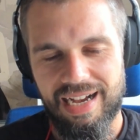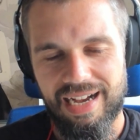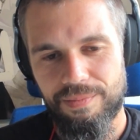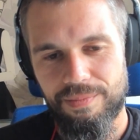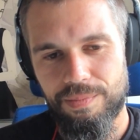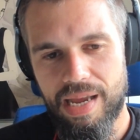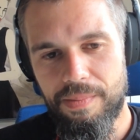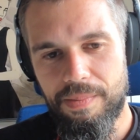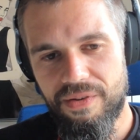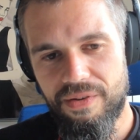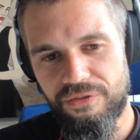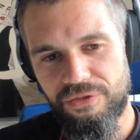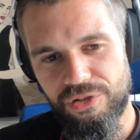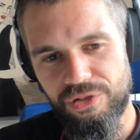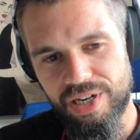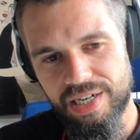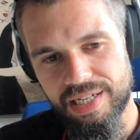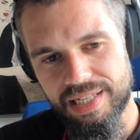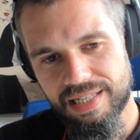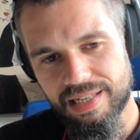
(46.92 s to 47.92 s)
Maybe
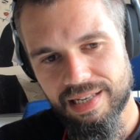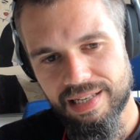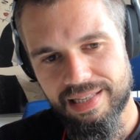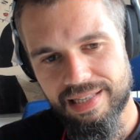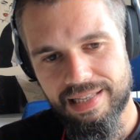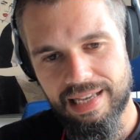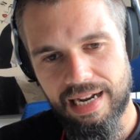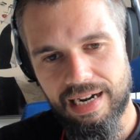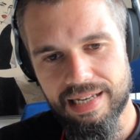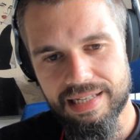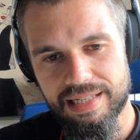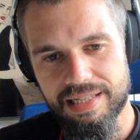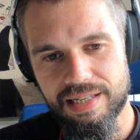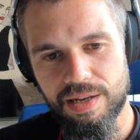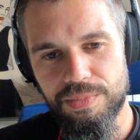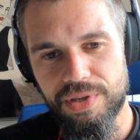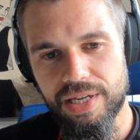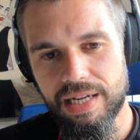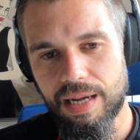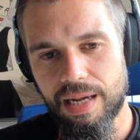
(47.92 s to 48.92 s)
first tell us
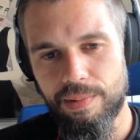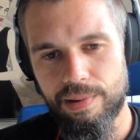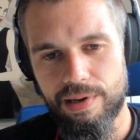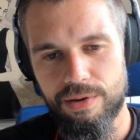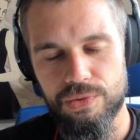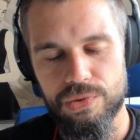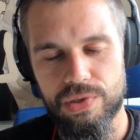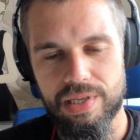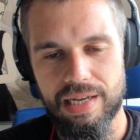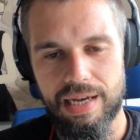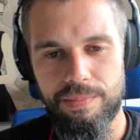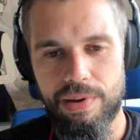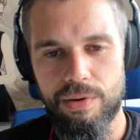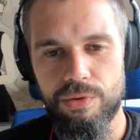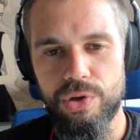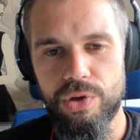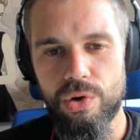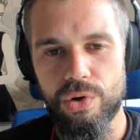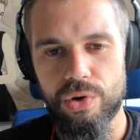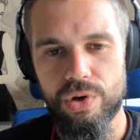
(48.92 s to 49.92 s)
something
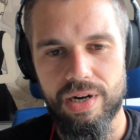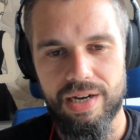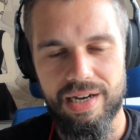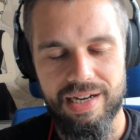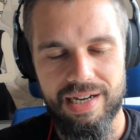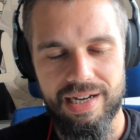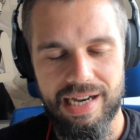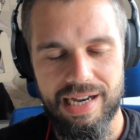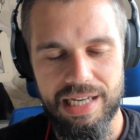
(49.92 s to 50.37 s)
about your